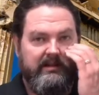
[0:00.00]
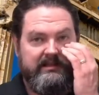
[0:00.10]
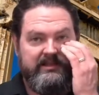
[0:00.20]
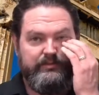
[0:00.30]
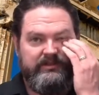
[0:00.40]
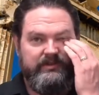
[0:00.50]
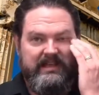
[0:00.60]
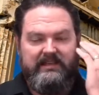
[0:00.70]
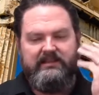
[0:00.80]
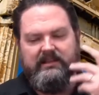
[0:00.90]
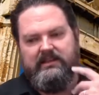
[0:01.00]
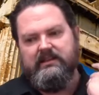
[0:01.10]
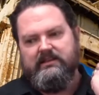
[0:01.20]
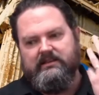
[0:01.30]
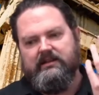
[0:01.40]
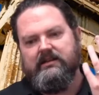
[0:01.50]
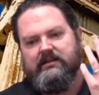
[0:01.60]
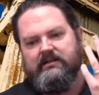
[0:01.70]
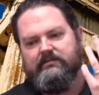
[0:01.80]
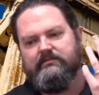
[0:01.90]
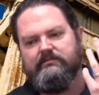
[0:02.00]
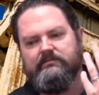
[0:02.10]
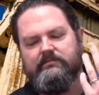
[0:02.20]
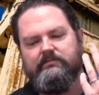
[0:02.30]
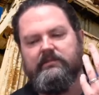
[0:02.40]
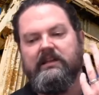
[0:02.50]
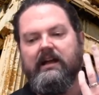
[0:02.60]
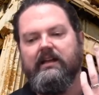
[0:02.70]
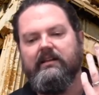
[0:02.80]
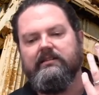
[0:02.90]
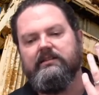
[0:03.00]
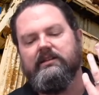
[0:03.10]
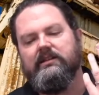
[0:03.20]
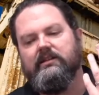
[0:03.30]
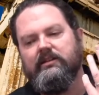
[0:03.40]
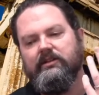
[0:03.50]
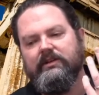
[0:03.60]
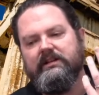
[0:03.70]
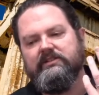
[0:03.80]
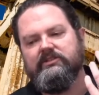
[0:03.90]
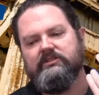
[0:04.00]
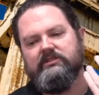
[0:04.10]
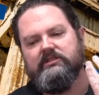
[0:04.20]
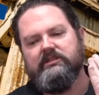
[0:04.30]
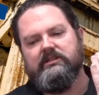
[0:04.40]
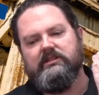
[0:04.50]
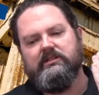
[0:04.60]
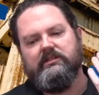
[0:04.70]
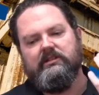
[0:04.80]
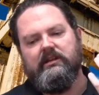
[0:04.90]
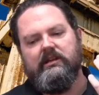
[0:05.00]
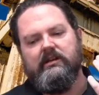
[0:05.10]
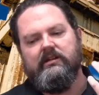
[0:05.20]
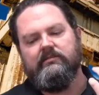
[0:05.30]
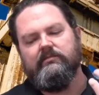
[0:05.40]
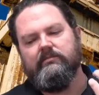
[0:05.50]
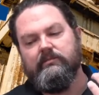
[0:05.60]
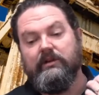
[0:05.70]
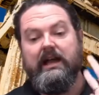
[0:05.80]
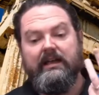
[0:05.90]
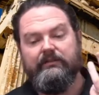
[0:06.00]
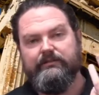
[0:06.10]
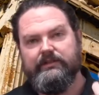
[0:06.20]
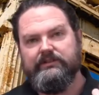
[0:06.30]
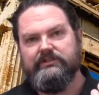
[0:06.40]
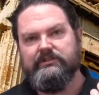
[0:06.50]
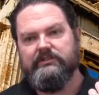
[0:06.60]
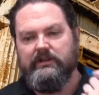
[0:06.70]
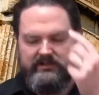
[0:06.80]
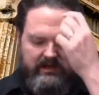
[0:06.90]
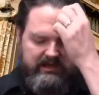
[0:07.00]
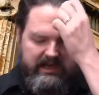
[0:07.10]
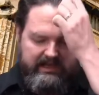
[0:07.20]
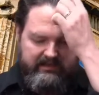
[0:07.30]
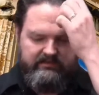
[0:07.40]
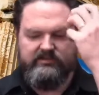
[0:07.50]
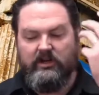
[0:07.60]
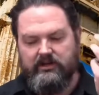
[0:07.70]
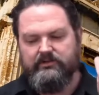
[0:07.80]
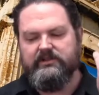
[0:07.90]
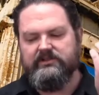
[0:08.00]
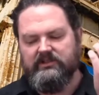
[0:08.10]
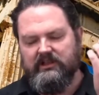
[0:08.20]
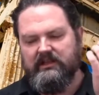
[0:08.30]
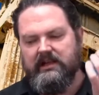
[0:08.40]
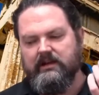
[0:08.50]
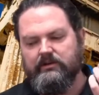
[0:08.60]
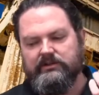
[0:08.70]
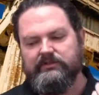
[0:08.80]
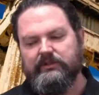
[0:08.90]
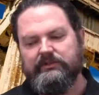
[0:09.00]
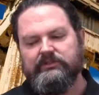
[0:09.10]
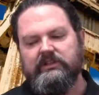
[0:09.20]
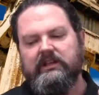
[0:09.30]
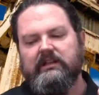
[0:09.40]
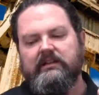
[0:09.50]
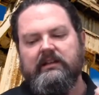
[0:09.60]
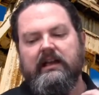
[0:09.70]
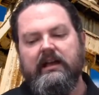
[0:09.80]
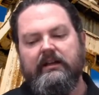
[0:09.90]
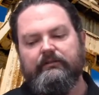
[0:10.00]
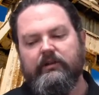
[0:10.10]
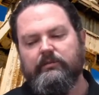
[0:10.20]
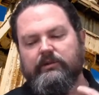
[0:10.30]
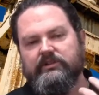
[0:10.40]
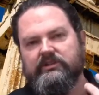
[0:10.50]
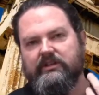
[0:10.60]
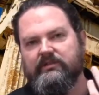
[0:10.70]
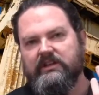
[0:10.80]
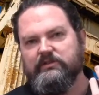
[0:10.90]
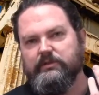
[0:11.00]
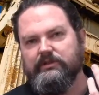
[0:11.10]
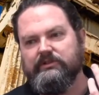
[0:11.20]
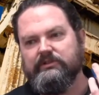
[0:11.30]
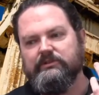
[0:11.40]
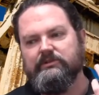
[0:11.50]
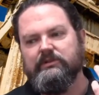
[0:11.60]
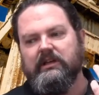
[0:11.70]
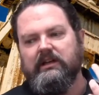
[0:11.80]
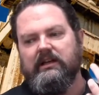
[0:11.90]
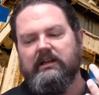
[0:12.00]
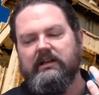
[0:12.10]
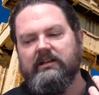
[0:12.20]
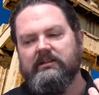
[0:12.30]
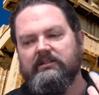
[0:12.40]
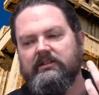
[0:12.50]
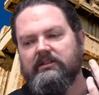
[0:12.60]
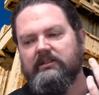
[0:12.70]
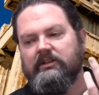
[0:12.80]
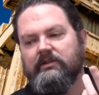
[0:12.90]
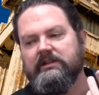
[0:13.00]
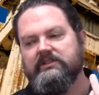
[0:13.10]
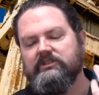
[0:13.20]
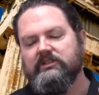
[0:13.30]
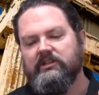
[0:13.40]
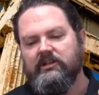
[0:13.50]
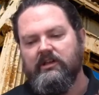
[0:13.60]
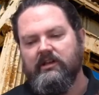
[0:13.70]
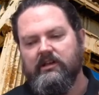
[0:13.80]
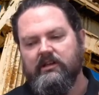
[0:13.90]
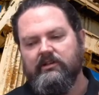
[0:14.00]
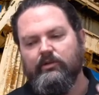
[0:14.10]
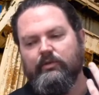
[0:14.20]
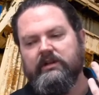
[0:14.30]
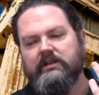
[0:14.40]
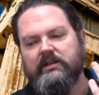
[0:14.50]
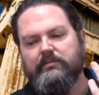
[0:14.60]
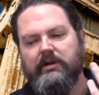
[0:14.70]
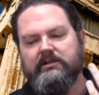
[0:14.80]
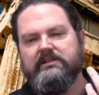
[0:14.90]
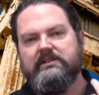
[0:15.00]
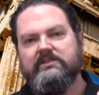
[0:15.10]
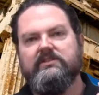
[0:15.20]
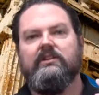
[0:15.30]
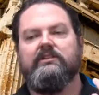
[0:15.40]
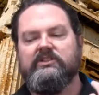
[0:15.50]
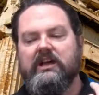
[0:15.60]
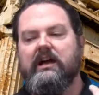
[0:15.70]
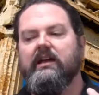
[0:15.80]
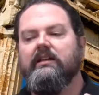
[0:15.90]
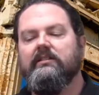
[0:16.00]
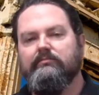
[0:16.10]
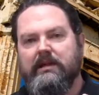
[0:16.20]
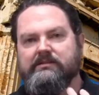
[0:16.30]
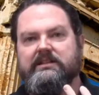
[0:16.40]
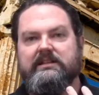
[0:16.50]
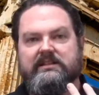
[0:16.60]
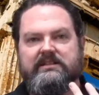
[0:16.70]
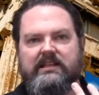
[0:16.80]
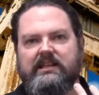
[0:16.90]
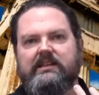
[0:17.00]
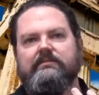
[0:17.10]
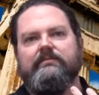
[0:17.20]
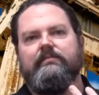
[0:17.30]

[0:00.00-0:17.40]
At this point, so we had um, Gaia, Uranus, uh, well, Gaia first, oh, sorry, Gaia, Tartarus, and Eros first. Then Gaia from herself gives birth to uh, Uranus, uh, and Pontus, sky, mountain, and sea.